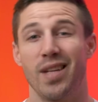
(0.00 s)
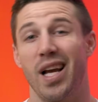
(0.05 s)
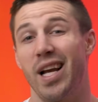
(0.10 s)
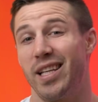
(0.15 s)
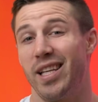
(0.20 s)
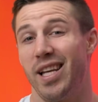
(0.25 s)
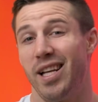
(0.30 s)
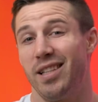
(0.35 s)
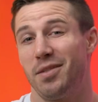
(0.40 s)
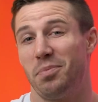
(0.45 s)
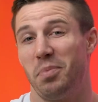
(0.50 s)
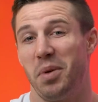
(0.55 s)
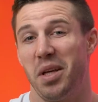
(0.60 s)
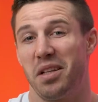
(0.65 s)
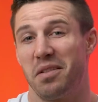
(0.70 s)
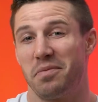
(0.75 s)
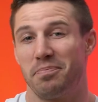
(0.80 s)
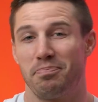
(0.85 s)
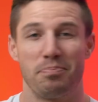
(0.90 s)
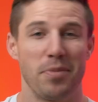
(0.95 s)
I can't
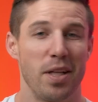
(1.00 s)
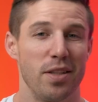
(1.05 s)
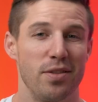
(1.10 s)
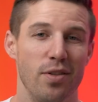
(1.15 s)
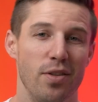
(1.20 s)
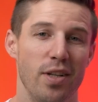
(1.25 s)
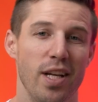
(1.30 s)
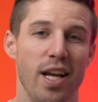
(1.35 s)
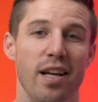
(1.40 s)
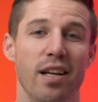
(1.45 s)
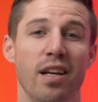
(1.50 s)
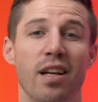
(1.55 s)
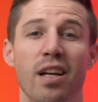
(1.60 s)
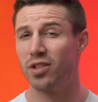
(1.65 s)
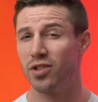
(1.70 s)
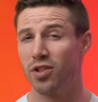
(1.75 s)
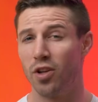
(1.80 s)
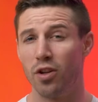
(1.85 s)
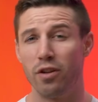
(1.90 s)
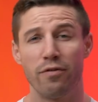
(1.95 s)
speak. It's okay.
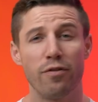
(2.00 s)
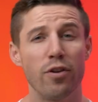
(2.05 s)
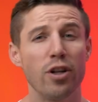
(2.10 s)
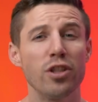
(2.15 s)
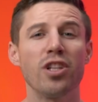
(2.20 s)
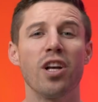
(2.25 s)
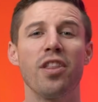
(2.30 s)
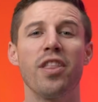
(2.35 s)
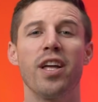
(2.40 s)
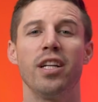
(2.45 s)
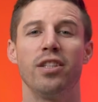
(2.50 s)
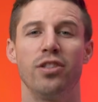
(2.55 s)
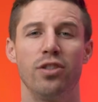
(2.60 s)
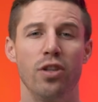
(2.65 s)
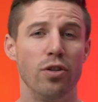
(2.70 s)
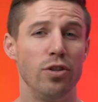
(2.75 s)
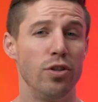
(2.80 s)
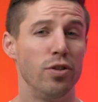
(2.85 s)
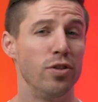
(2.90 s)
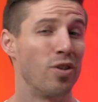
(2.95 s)
So the first shot that I
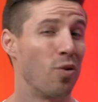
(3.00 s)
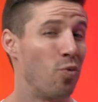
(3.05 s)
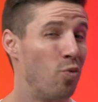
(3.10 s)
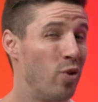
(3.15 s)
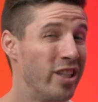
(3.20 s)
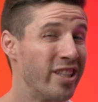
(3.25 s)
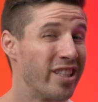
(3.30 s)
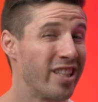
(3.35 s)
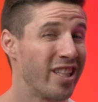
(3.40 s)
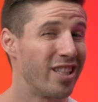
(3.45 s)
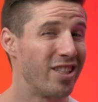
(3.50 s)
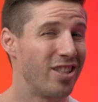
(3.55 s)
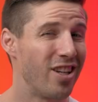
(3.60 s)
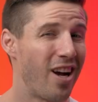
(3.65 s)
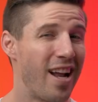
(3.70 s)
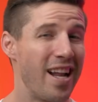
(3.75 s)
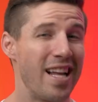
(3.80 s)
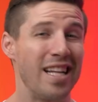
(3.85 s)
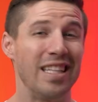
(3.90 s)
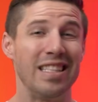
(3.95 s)
showed you is originally shot